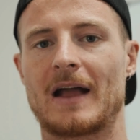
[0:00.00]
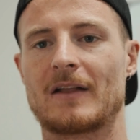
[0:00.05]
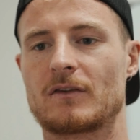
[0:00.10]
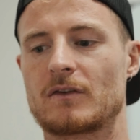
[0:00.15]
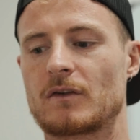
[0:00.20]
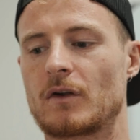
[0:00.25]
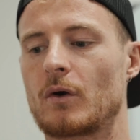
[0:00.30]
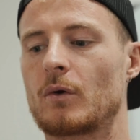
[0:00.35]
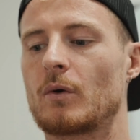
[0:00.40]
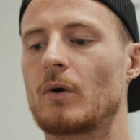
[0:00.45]
And
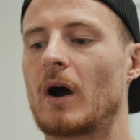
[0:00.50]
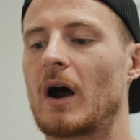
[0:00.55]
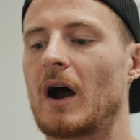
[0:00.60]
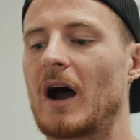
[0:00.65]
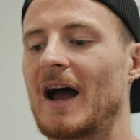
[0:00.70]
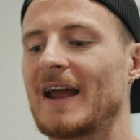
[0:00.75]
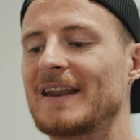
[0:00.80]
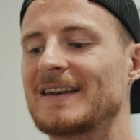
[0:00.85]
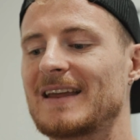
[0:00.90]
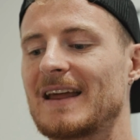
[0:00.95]
so
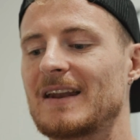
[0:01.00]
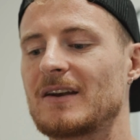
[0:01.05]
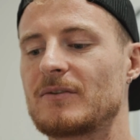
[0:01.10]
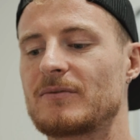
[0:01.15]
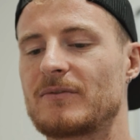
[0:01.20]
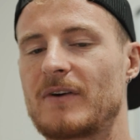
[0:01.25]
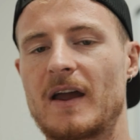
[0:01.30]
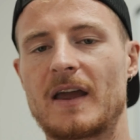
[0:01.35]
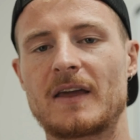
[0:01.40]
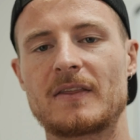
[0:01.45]

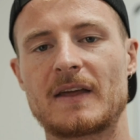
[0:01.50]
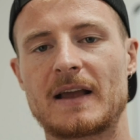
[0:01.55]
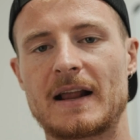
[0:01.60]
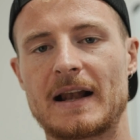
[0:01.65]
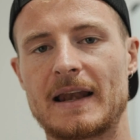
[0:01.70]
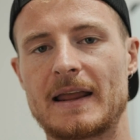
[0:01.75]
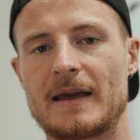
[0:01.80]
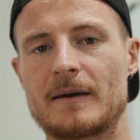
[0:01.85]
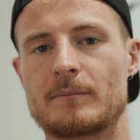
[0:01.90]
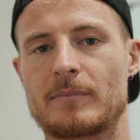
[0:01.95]
identifying the
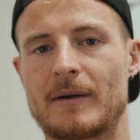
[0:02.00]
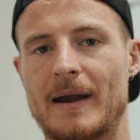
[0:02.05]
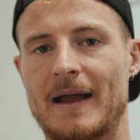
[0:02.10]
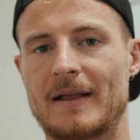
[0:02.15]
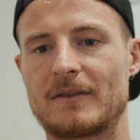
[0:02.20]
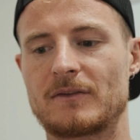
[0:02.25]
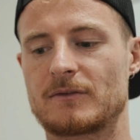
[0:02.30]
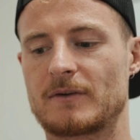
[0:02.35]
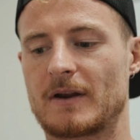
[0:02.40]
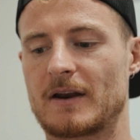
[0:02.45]
clear
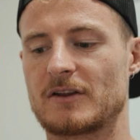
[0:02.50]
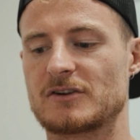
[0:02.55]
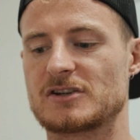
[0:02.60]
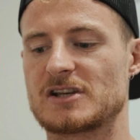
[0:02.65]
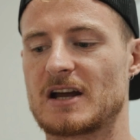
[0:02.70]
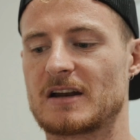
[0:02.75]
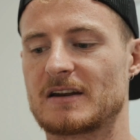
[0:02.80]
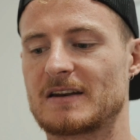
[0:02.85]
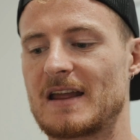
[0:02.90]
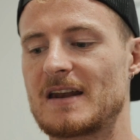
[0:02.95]
brand
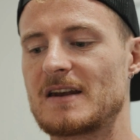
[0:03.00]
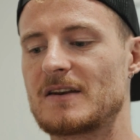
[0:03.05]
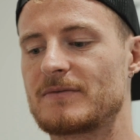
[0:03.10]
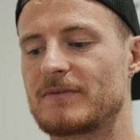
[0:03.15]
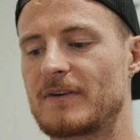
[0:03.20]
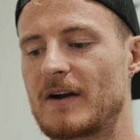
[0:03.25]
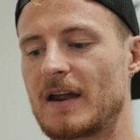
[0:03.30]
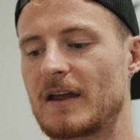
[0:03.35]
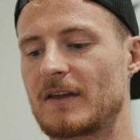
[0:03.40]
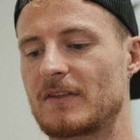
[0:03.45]
strategy,
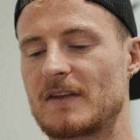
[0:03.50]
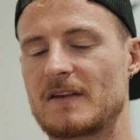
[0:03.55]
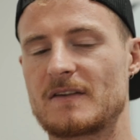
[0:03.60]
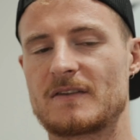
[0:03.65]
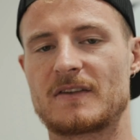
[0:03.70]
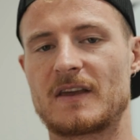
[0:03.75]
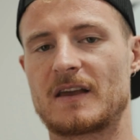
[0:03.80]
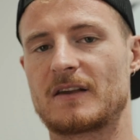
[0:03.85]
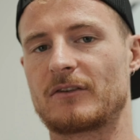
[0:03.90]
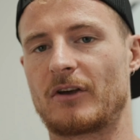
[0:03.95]
identifying
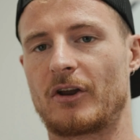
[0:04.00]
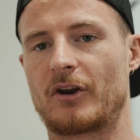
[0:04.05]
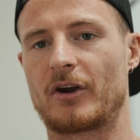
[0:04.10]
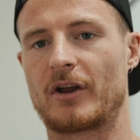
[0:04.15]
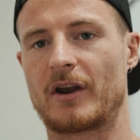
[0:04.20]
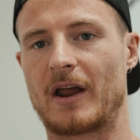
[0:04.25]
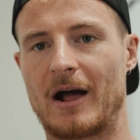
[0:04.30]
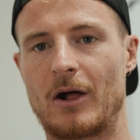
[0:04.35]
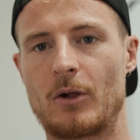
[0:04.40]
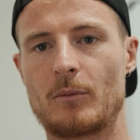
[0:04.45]
these things that are
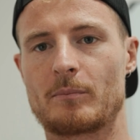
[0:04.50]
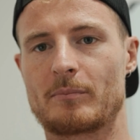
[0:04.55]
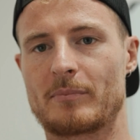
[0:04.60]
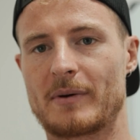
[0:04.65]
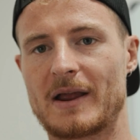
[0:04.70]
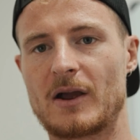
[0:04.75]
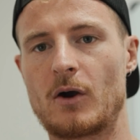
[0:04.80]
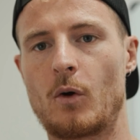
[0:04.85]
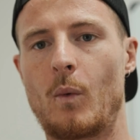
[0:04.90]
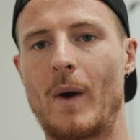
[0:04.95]
going to help
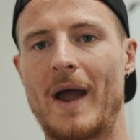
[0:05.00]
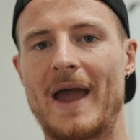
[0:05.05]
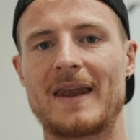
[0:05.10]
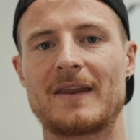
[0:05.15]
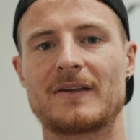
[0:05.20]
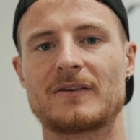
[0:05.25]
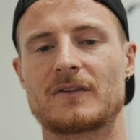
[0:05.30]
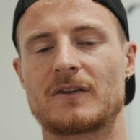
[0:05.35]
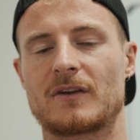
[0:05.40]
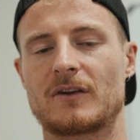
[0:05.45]
bring
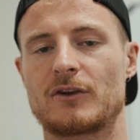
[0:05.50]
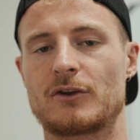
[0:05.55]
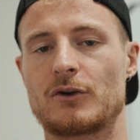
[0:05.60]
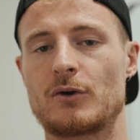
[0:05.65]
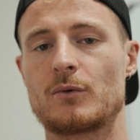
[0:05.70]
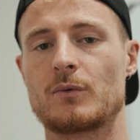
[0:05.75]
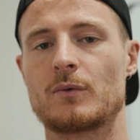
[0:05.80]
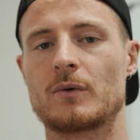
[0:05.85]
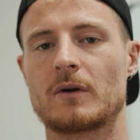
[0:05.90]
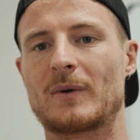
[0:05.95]
awareness to
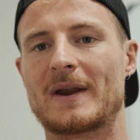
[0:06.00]
you,